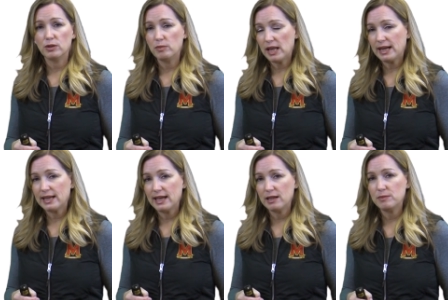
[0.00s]
black
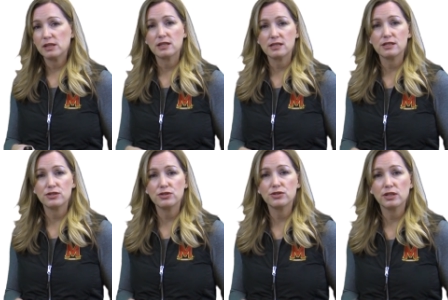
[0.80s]
hay because it's
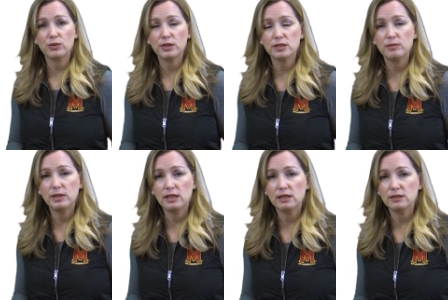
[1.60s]
usually going to
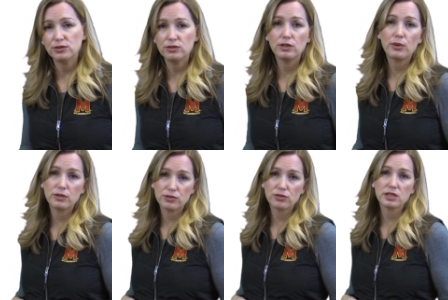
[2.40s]
be lower
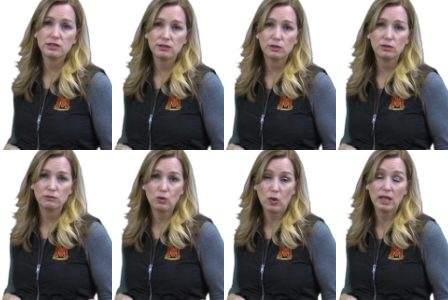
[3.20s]
nutritional
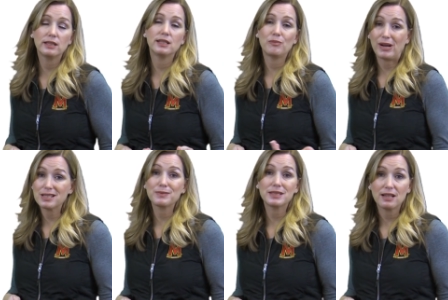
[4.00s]
quality and
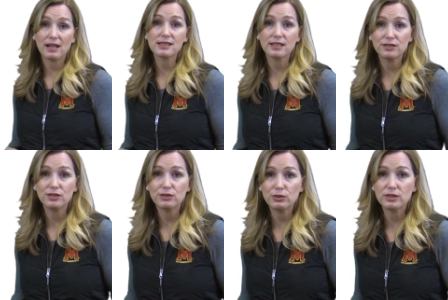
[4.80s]
possibly toxic to
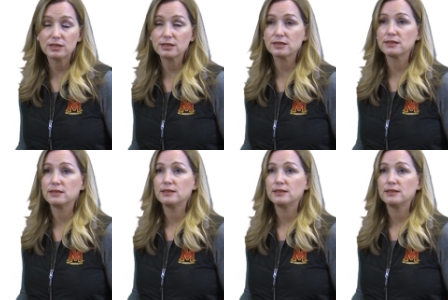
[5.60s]
your horse.